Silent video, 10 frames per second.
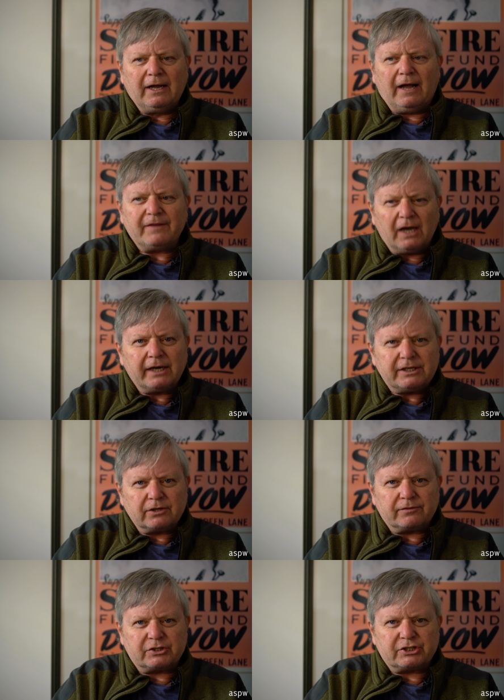And the
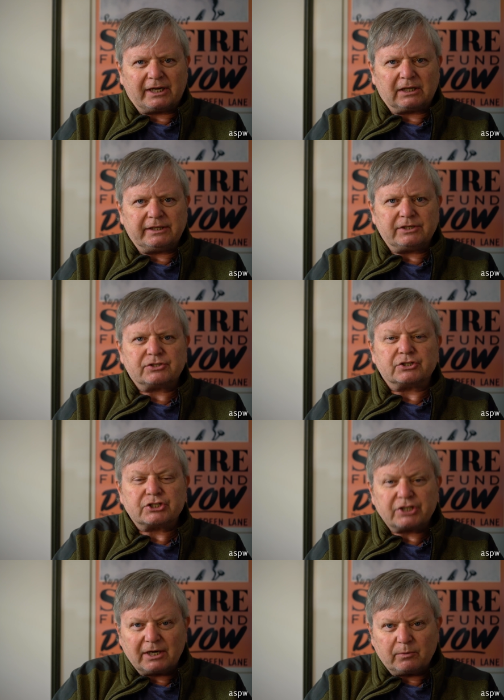idea of the channel is to
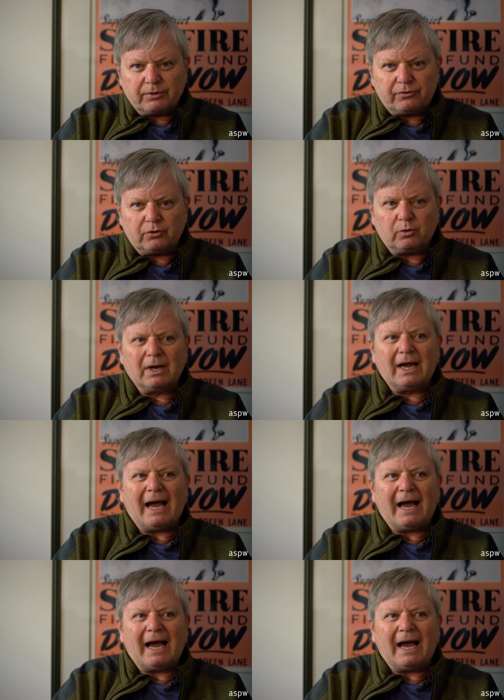share with you